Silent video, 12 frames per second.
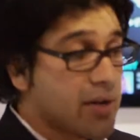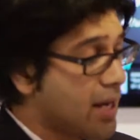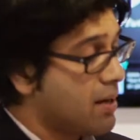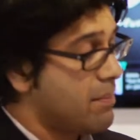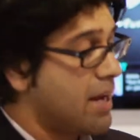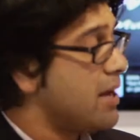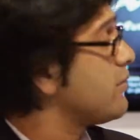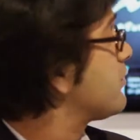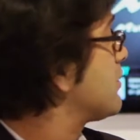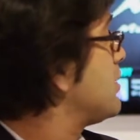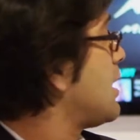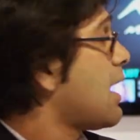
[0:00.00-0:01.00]

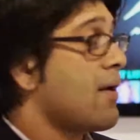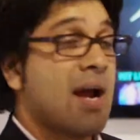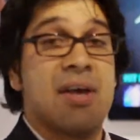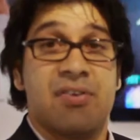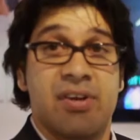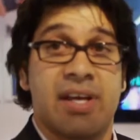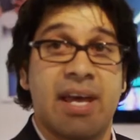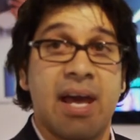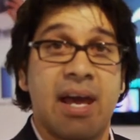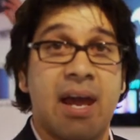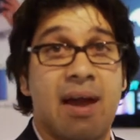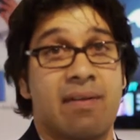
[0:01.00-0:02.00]
database, our
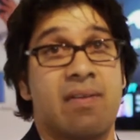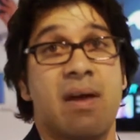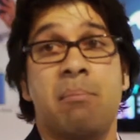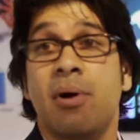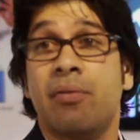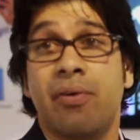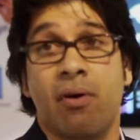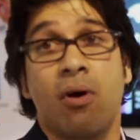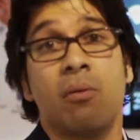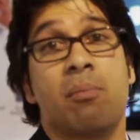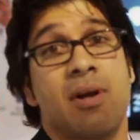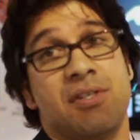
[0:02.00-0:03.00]
SDK, and then they built their
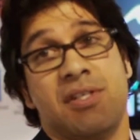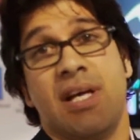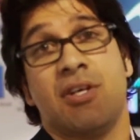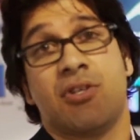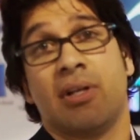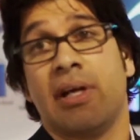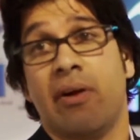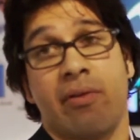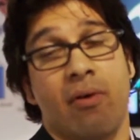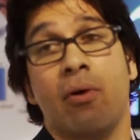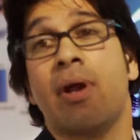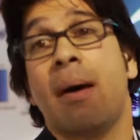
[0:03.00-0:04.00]
own presentation layer,
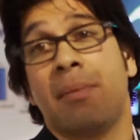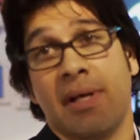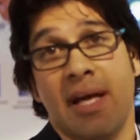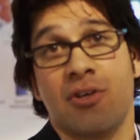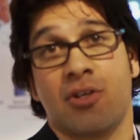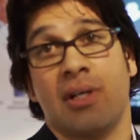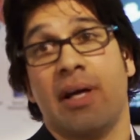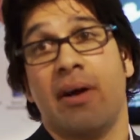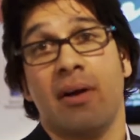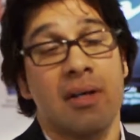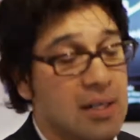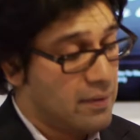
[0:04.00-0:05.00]
their own application
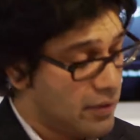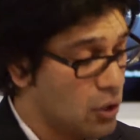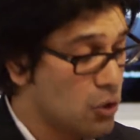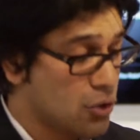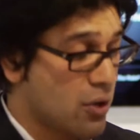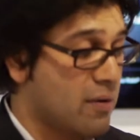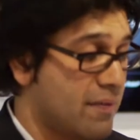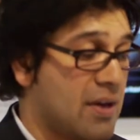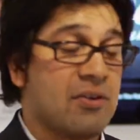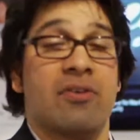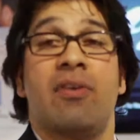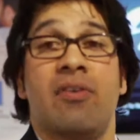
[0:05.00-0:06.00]
layer. The user
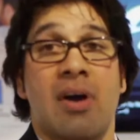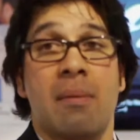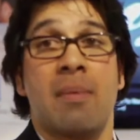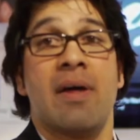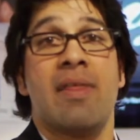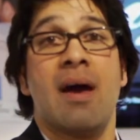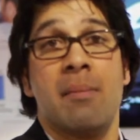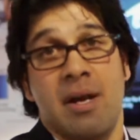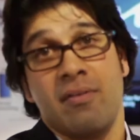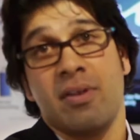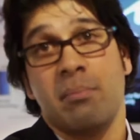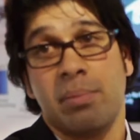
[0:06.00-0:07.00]
interface is designed by them and
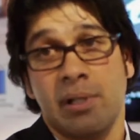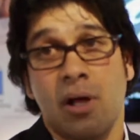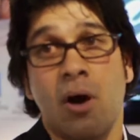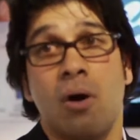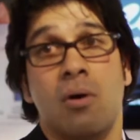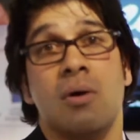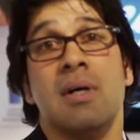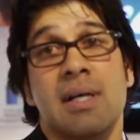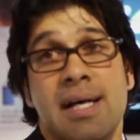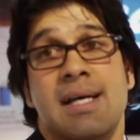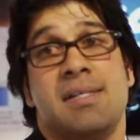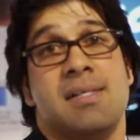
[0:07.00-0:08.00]
everything below
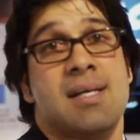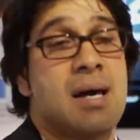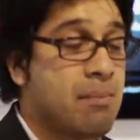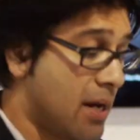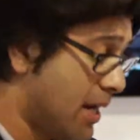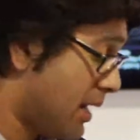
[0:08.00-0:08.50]
is designed by